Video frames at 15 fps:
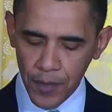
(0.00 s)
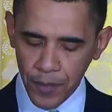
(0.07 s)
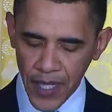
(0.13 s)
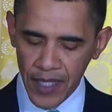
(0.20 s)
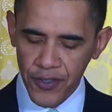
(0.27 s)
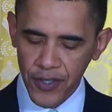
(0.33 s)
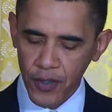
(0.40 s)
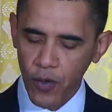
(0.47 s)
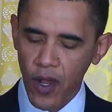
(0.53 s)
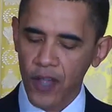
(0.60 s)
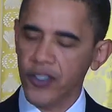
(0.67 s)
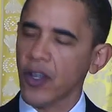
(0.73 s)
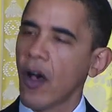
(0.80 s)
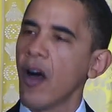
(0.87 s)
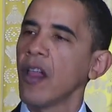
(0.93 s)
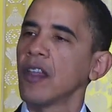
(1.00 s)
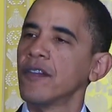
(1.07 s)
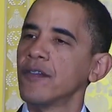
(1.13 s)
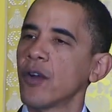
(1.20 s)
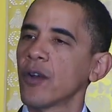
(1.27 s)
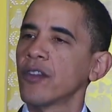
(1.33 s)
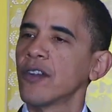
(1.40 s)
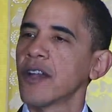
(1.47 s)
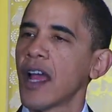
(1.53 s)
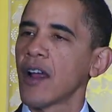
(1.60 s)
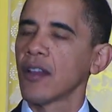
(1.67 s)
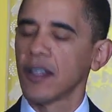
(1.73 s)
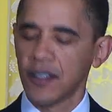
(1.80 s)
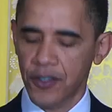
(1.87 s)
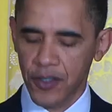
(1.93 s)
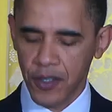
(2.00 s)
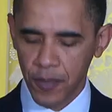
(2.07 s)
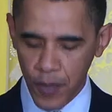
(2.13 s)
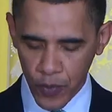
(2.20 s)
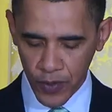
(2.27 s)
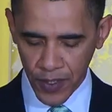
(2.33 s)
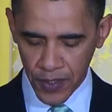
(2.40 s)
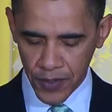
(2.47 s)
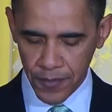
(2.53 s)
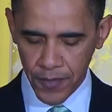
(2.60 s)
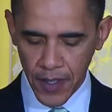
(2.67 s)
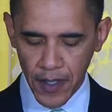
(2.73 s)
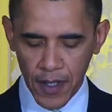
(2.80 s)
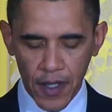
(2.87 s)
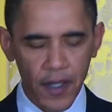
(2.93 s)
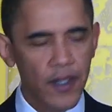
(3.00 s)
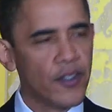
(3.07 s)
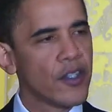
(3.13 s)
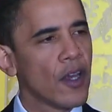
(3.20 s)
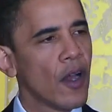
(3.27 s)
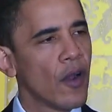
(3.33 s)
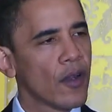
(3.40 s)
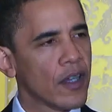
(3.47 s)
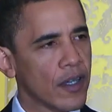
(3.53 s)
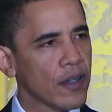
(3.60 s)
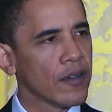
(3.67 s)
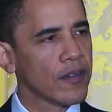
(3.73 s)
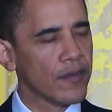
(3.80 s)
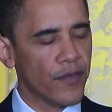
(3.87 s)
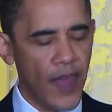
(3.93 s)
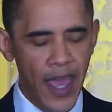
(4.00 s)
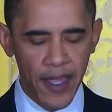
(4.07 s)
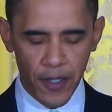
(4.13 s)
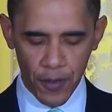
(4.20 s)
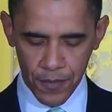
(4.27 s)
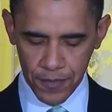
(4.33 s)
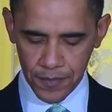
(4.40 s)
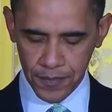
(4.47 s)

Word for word: the peace across all of Northern Ireland's communities. So thank you.